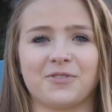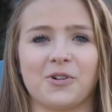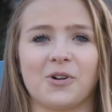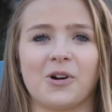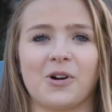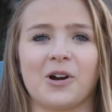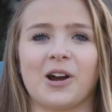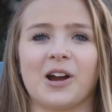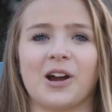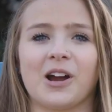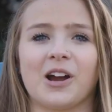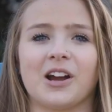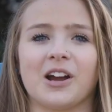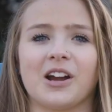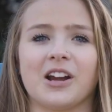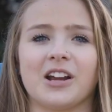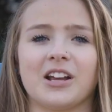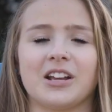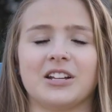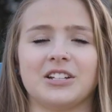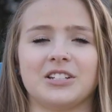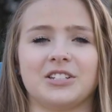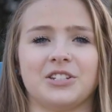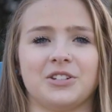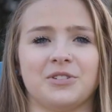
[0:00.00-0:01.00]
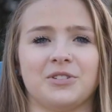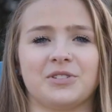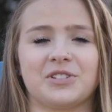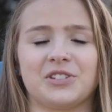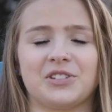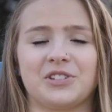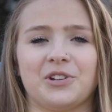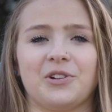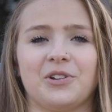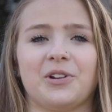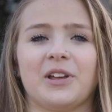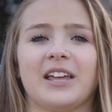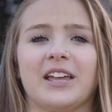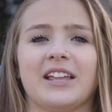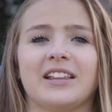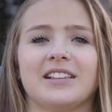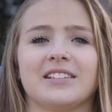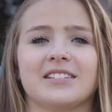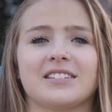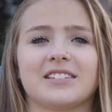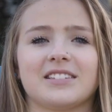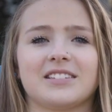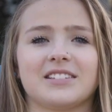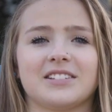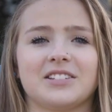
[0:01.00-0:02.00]
for Duke
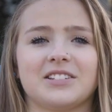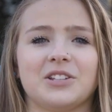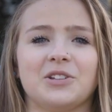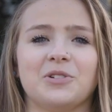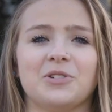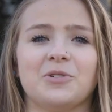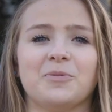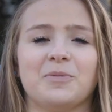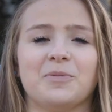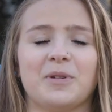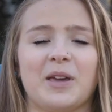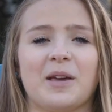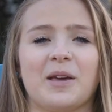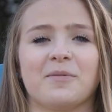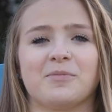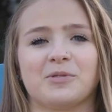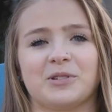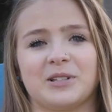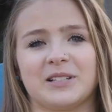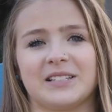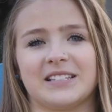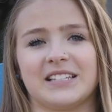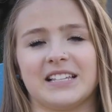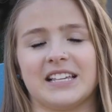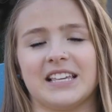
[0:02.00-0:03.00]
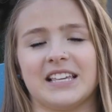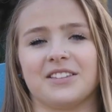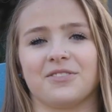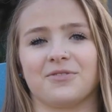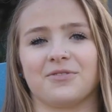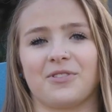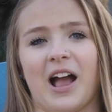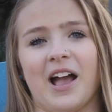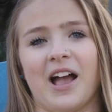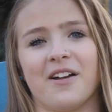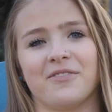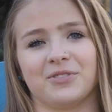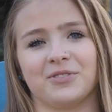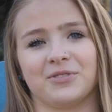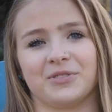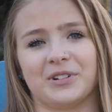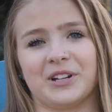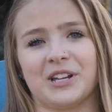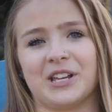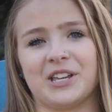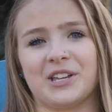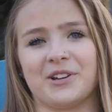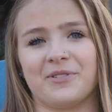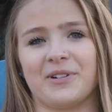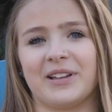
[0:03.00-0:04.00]
students to be able to see the
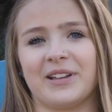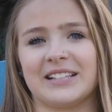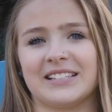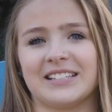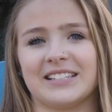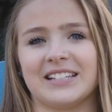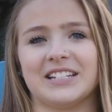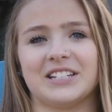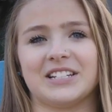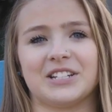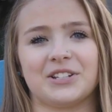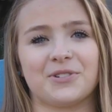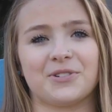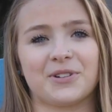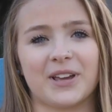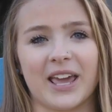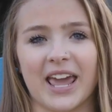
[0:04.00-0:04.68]
rivalry UNC Duke